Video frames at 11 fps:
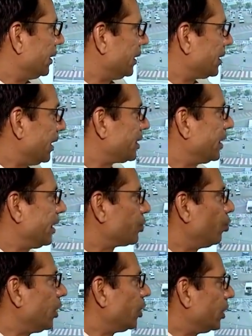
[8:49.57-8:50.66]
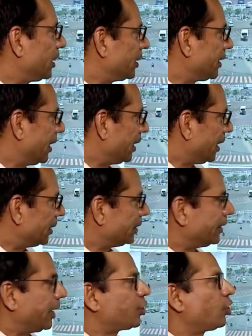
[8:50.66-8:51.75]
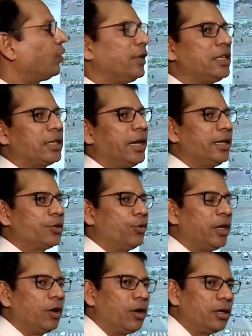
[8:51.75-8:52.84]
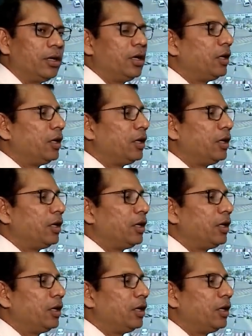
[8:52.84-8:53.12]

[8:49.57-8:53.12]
this listing is going on, the uh, generation of e-challan is going on